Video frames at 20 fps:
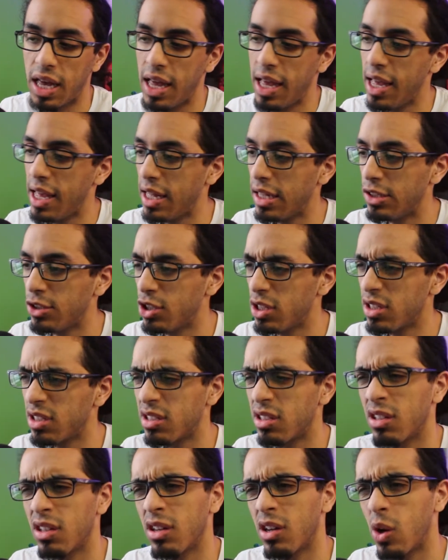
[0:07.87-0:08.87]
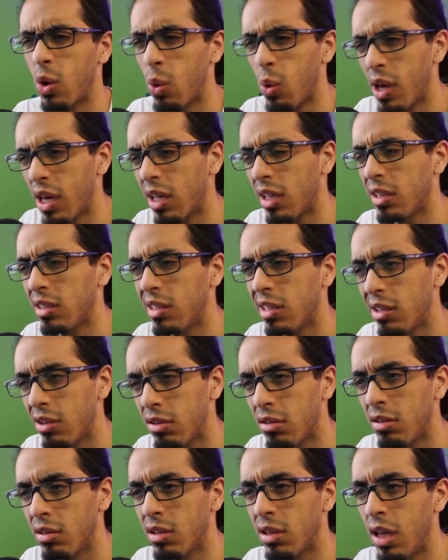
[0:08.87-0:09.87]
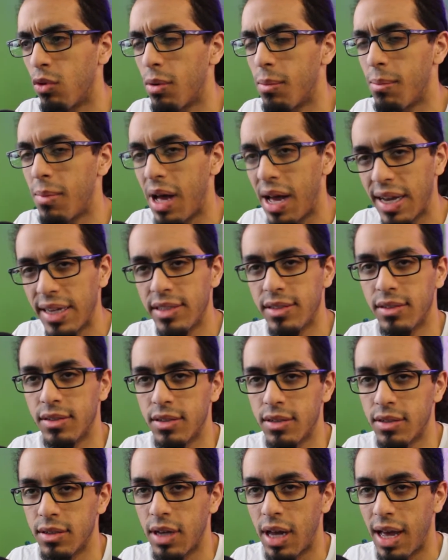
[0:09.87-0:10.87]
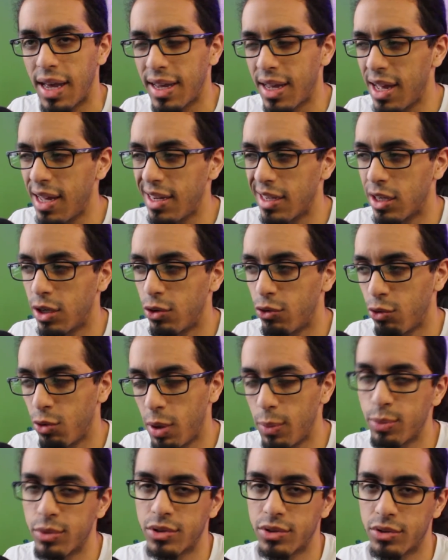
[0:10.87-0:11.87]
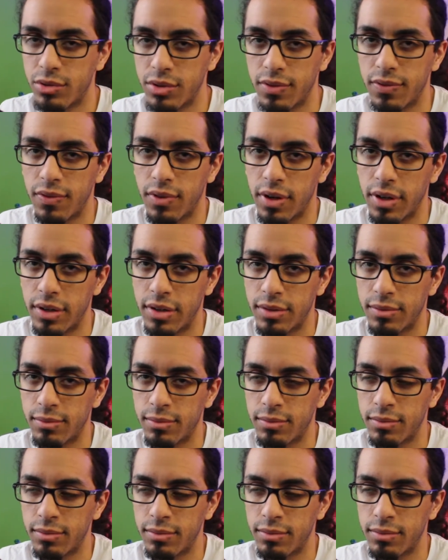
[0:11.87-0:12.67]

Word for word: And just a quick little reminder, I kind of grew up with Street Fighter.